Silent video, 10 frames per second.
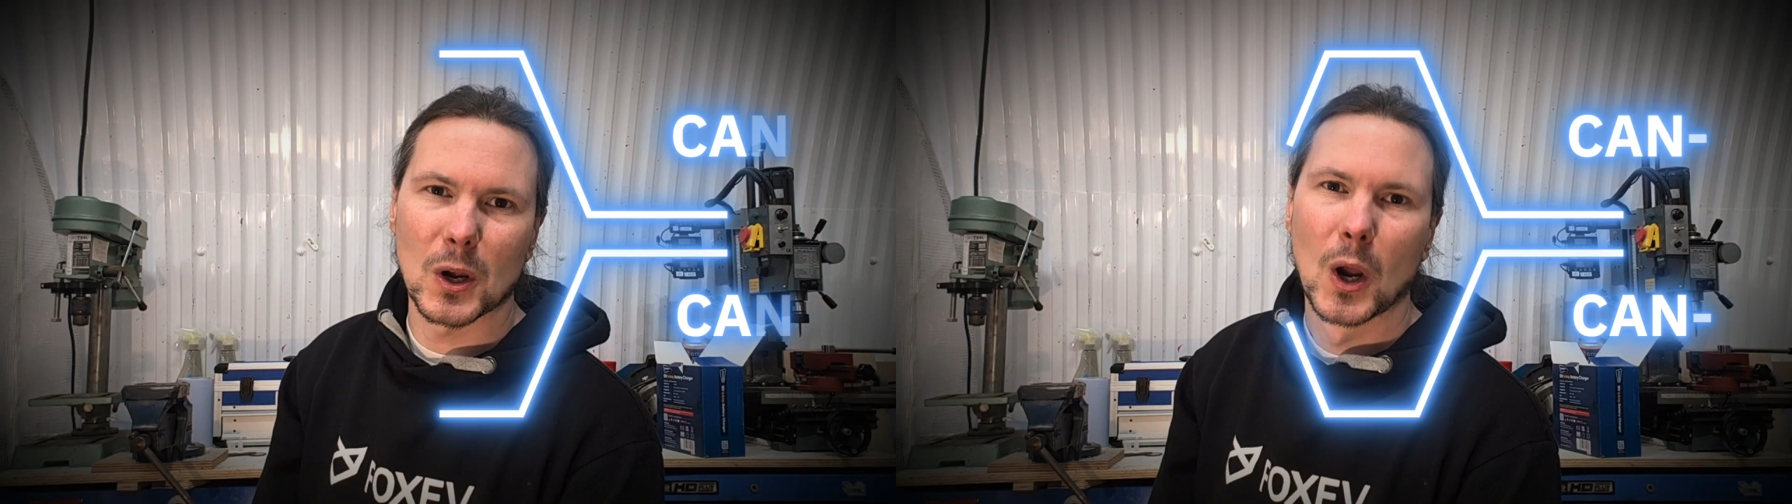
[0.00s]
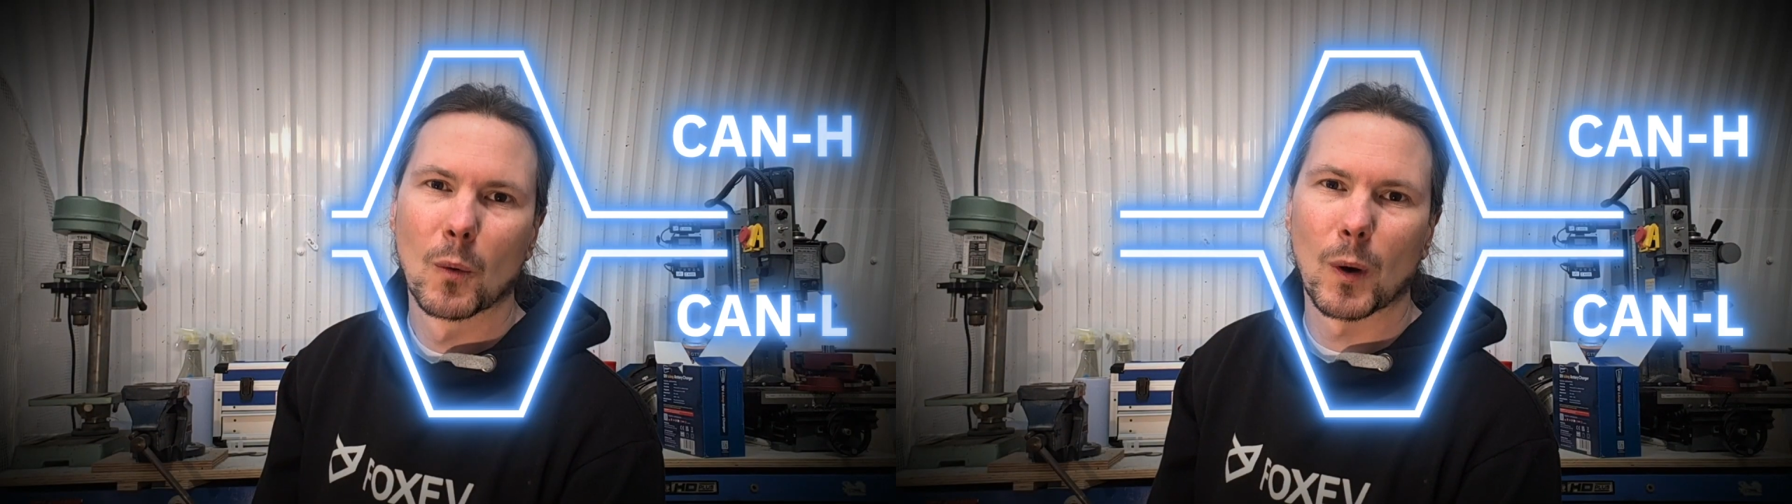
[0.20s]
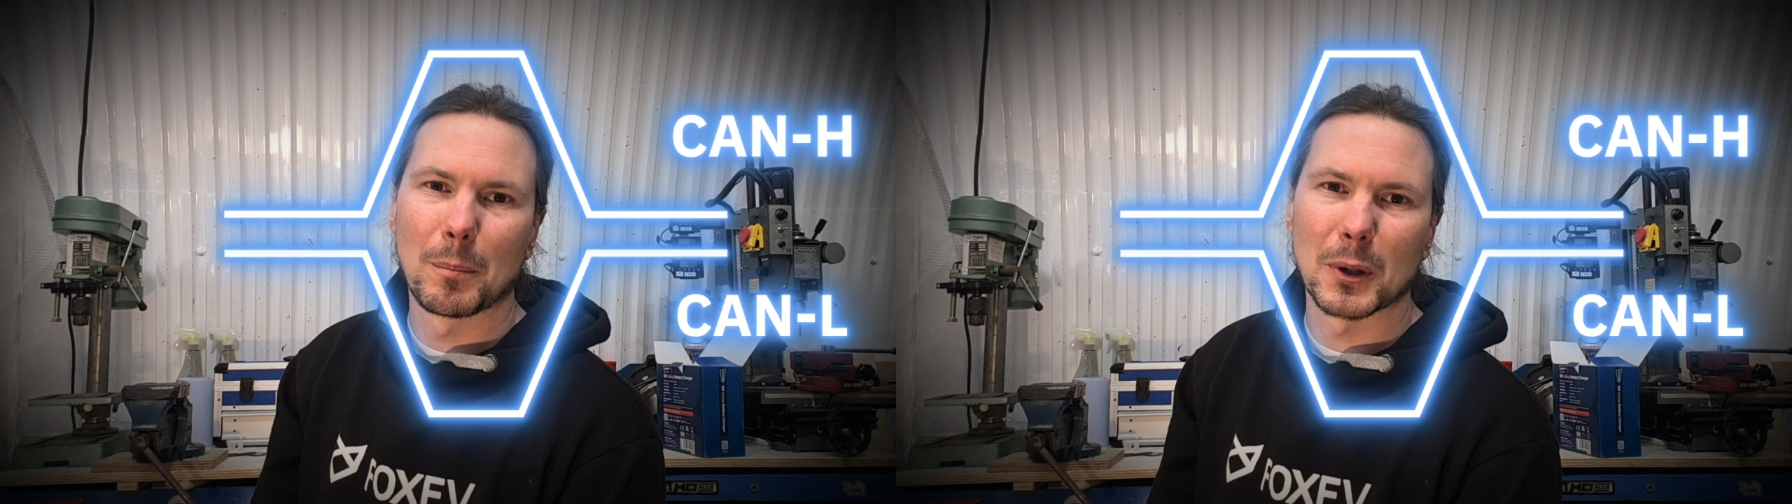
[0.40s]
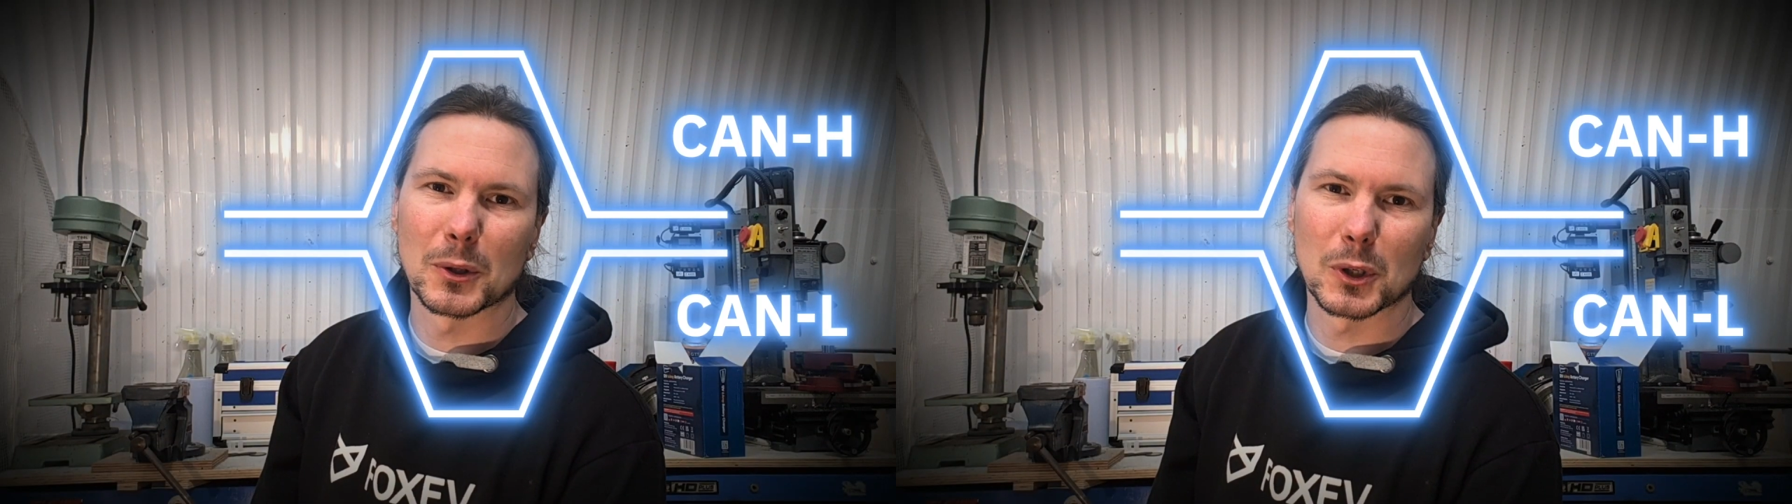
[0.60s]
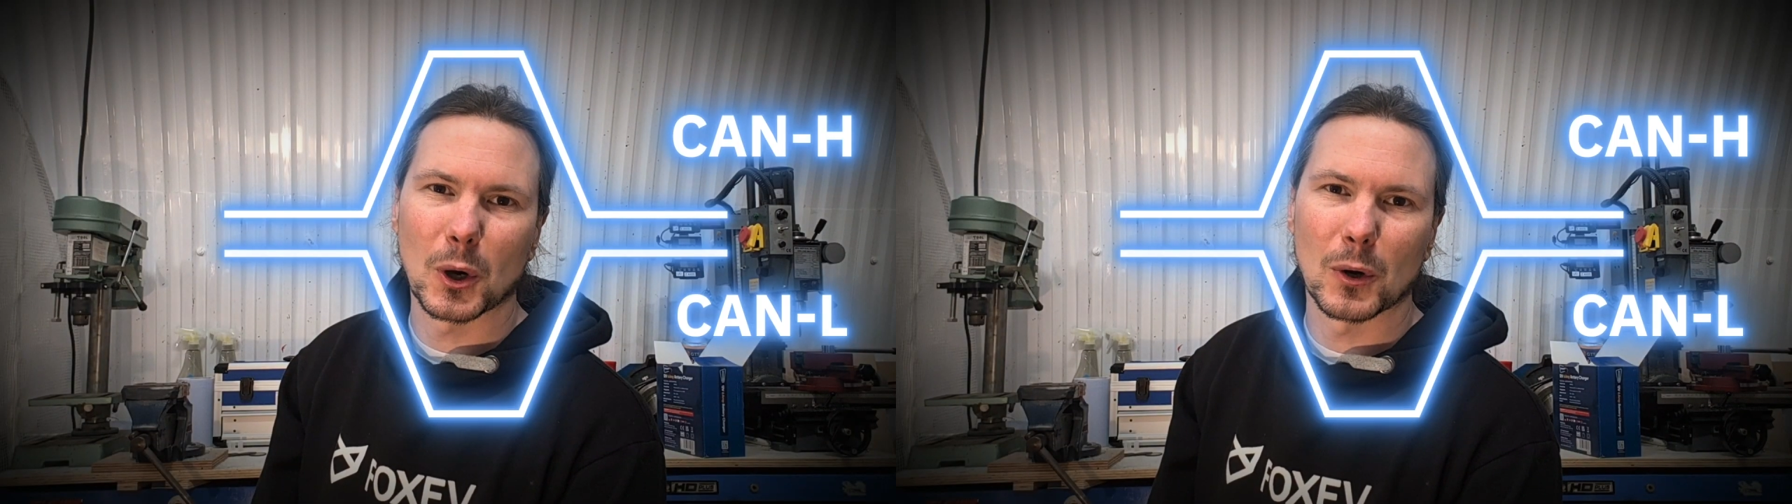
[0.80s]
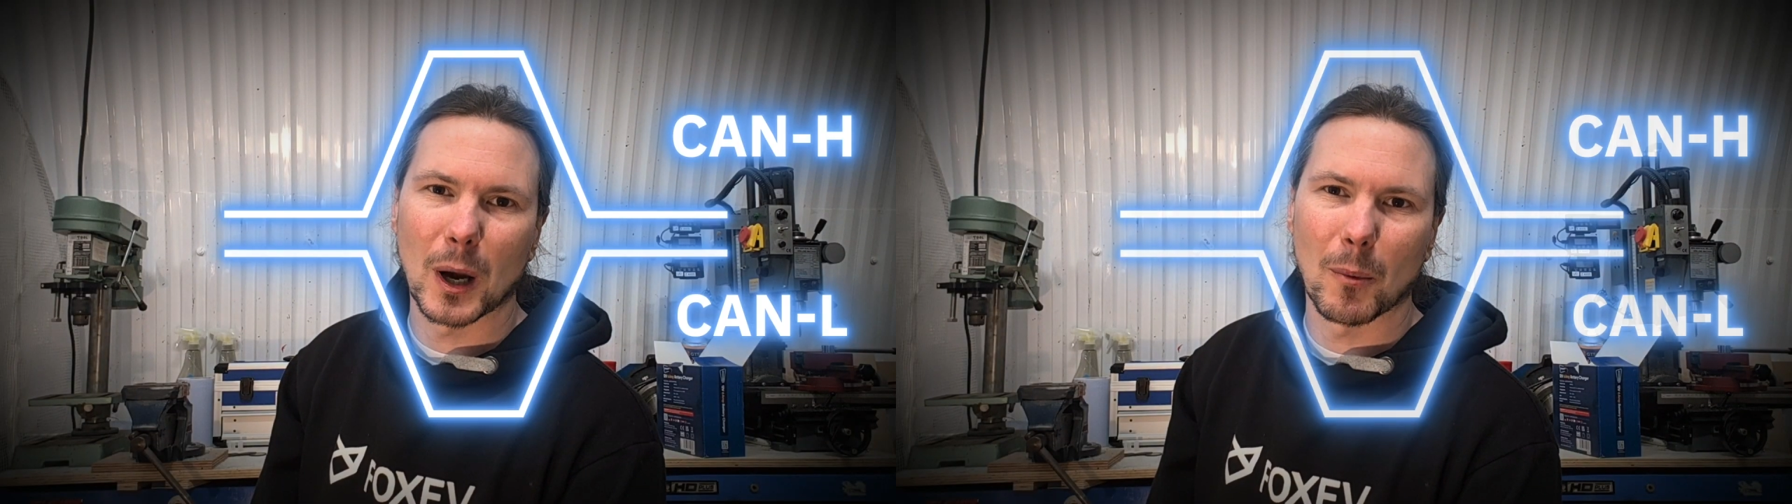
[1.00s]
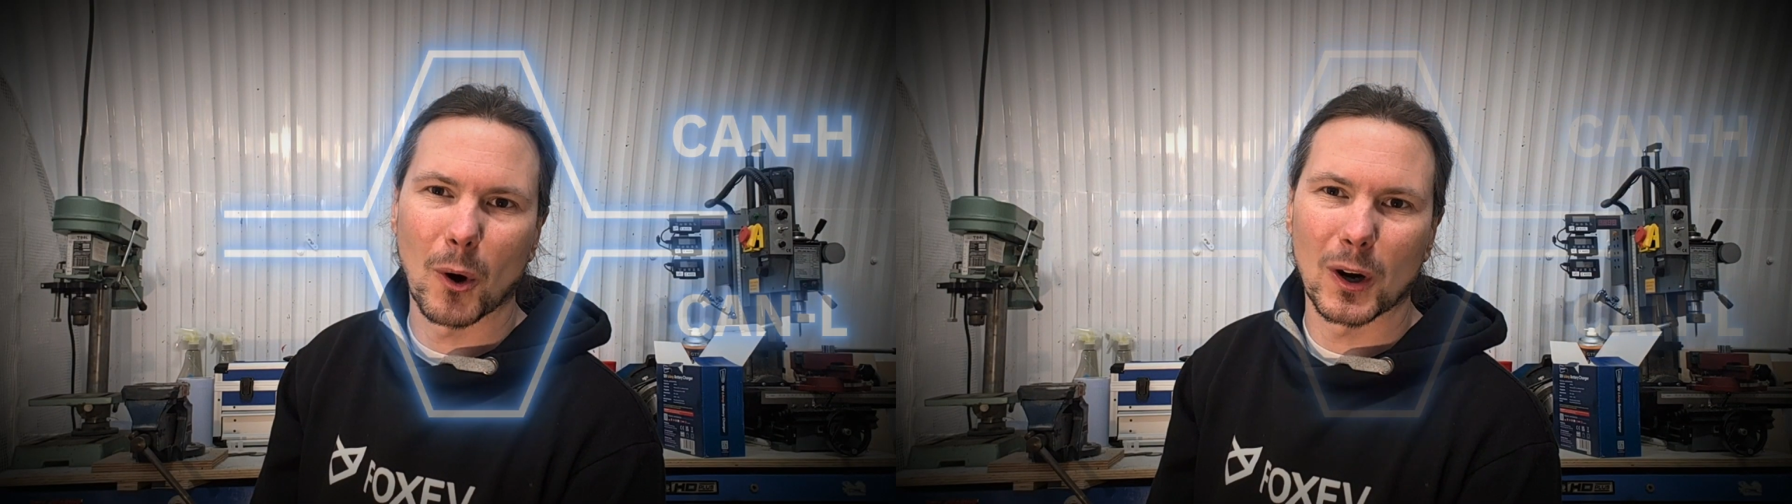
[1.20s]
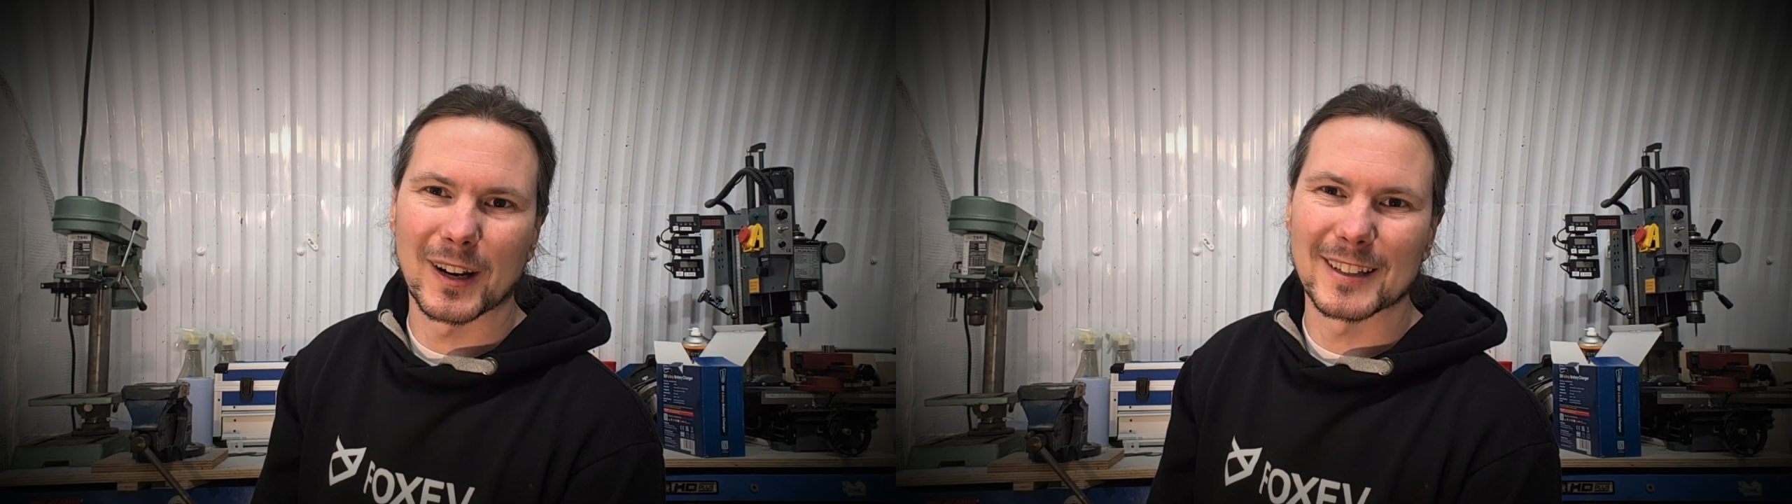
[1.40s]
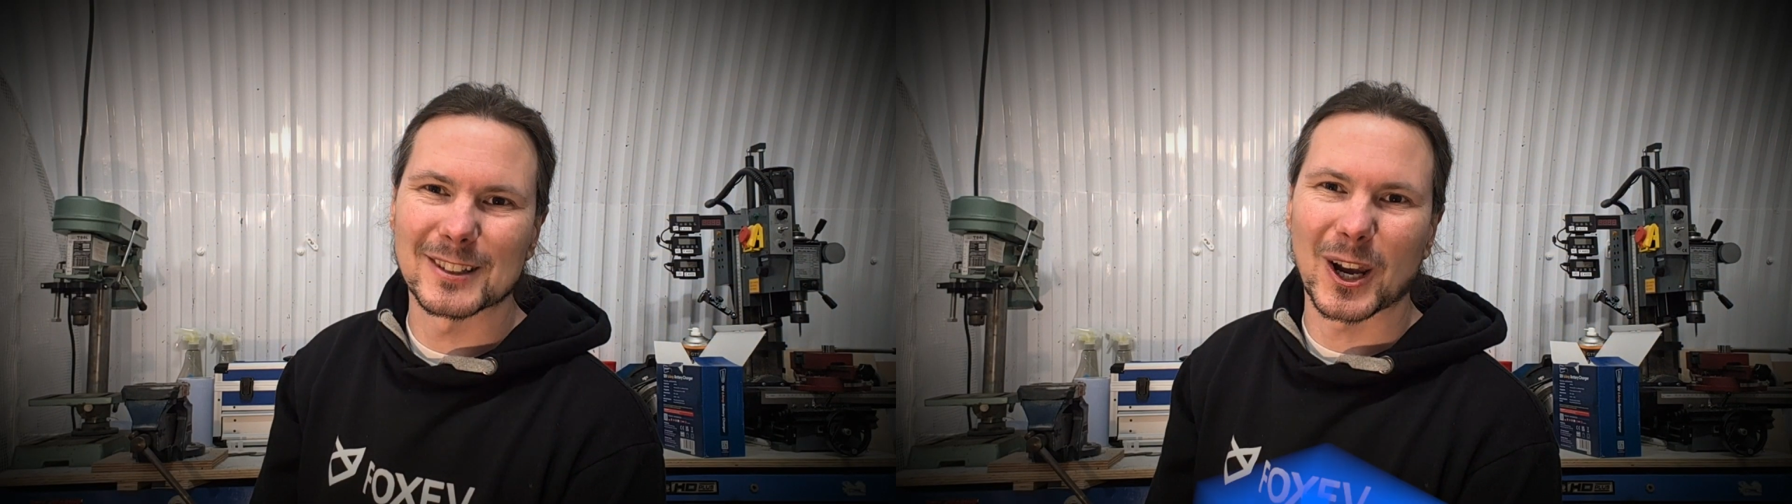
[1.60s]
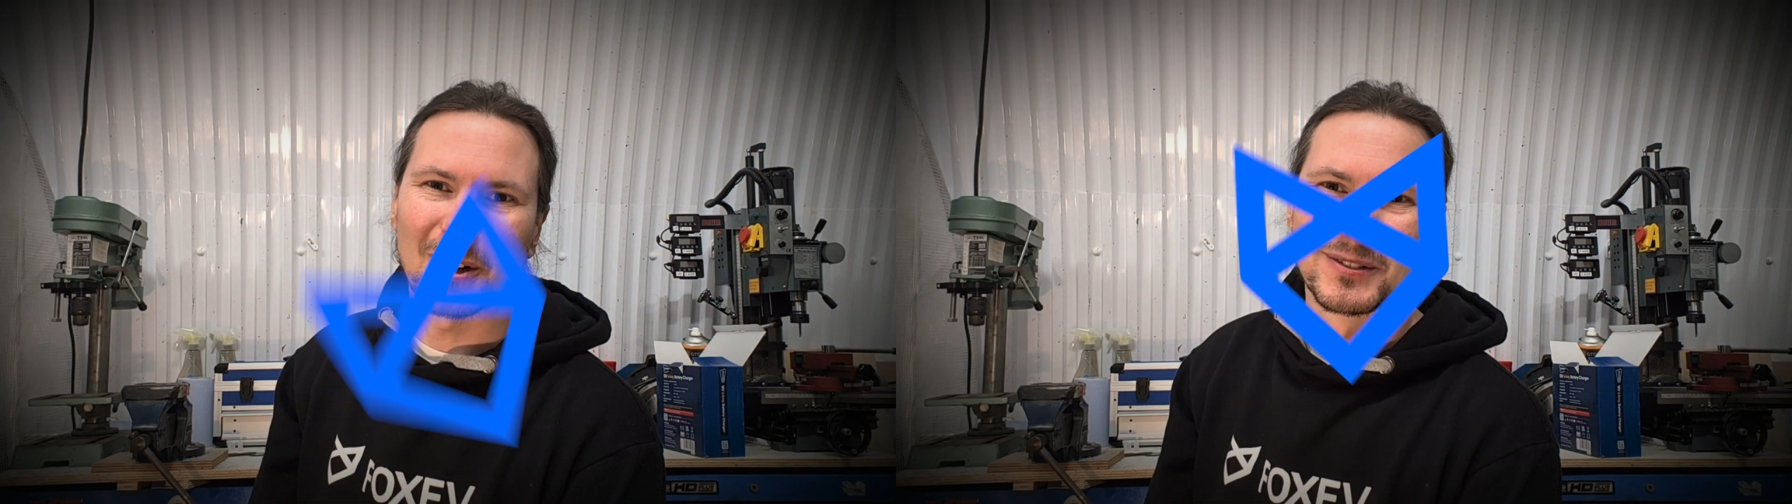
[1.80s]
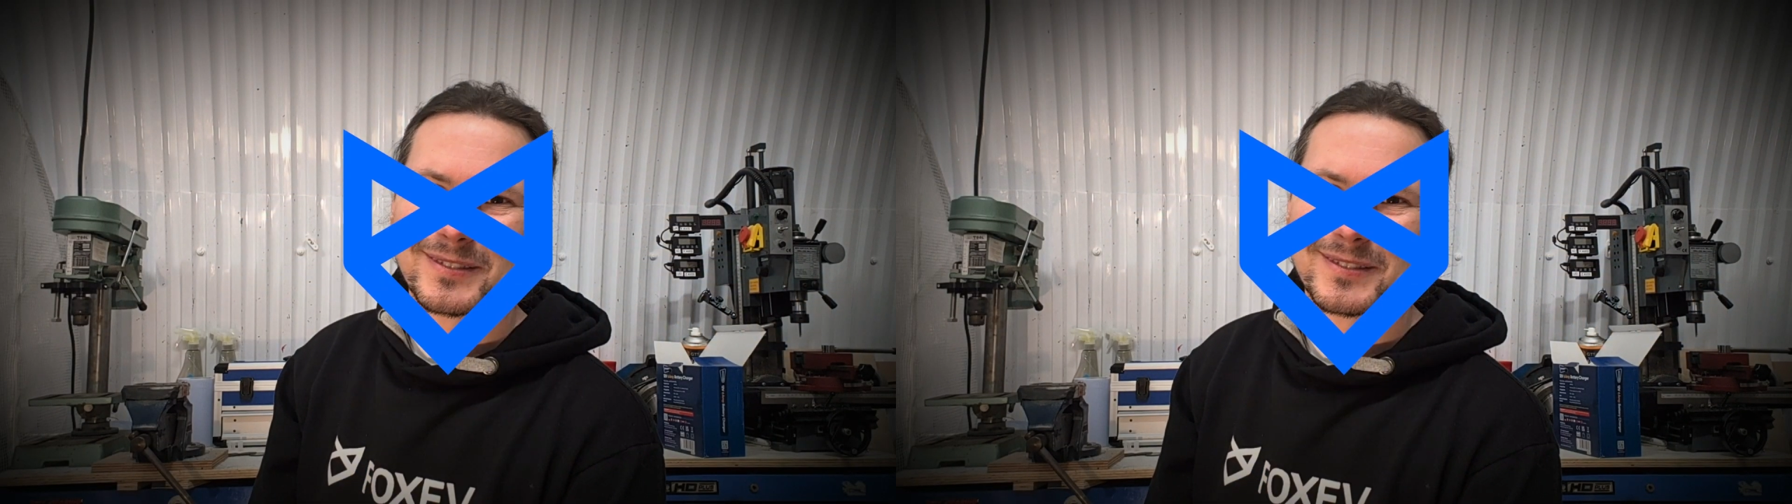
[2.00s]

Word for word: when building your own network. Let's go.